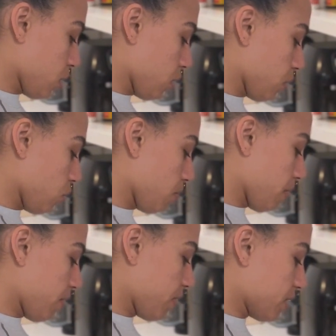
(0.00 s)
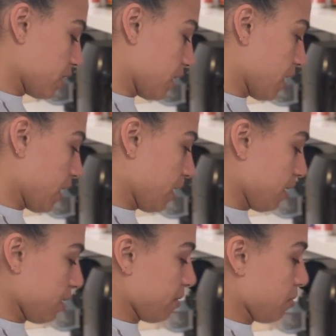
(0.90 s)
little muffin tin.
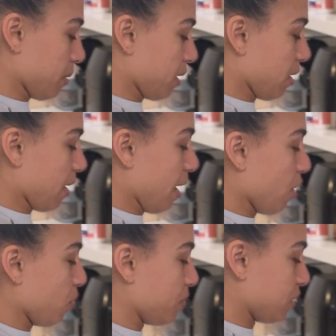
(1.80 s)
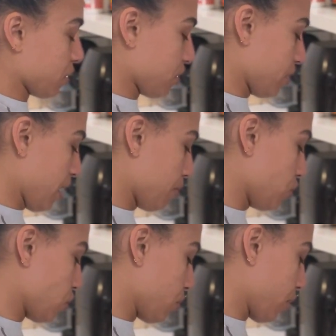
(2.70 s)
Oh my God, I hope these are good. I'm
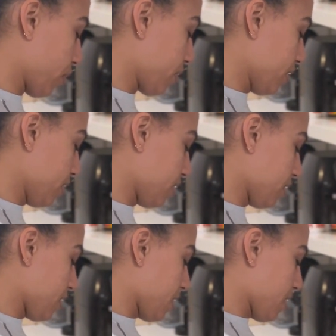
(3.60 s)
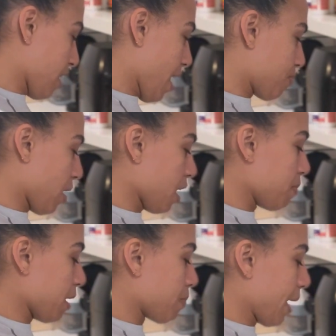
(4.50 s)
so nervous. I'm not a
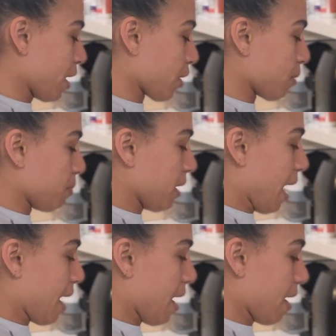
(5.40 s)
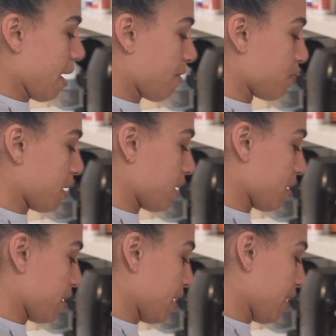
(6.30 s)
big baker, but I have
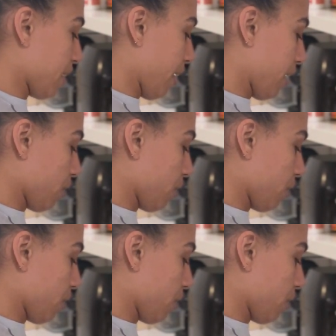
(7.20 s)
been needing like a